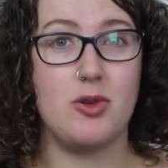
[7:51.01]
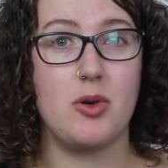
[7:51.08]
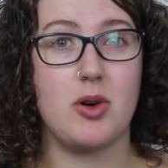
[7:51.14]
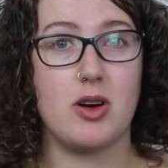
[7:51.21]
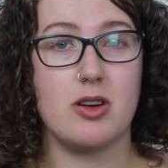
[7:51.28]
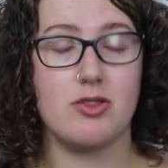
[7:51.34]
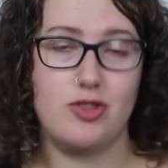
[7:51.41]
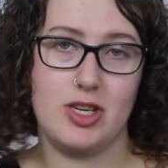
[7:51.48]

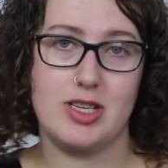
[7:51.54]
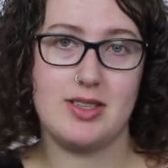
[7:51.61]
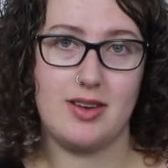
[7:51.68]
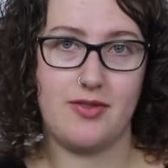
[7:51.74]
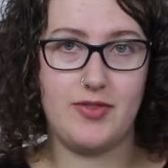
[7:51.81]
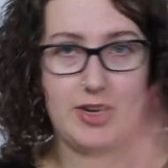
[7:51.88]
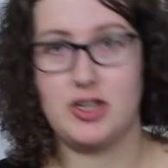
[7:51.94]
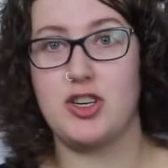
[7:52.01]
or just a
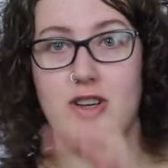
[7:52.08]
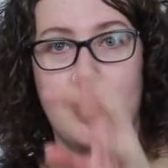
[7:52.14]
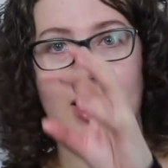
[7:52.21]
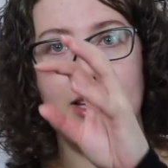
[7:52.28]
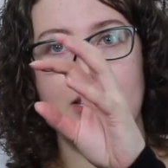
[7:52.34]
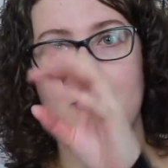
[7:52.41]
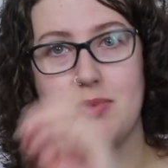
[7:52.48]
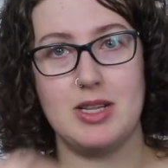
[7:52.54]

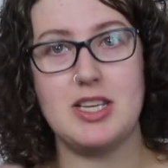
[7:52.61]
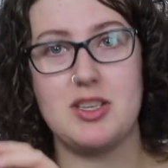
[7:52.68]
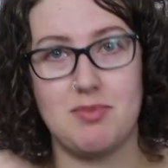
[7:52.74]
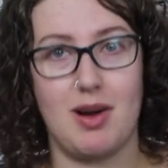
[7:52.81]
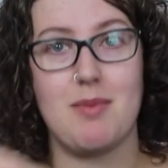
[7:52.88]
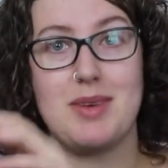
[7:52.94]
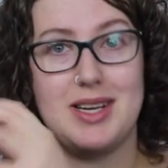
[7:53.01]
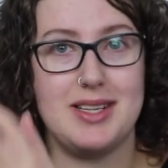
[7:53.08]
fictionalized police
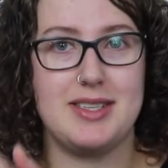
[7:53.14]
department